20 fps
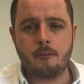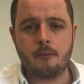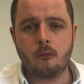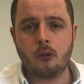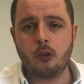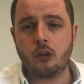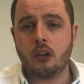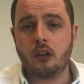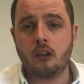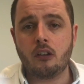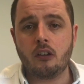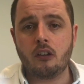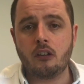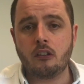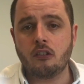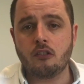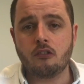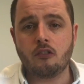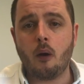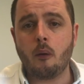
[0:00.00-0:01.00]
look at
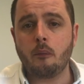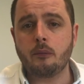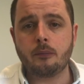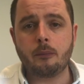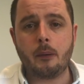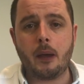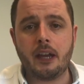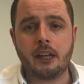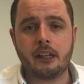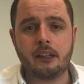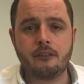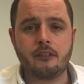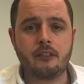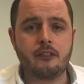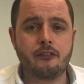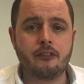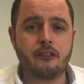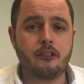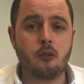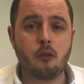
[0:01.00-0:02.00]
your job spec if
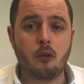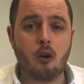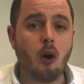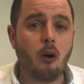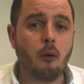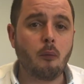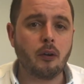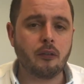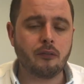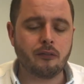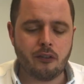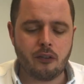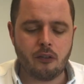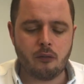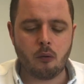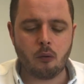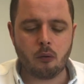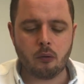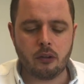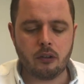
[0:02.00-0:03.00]
you've still got one for the
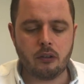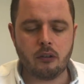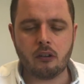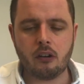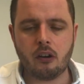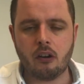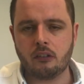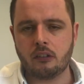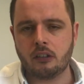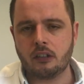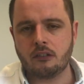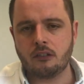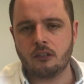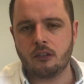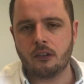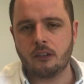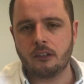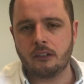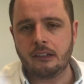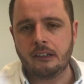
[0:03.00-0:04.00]
role that you're currently
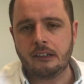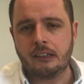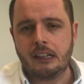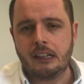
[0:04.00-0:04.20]
doing.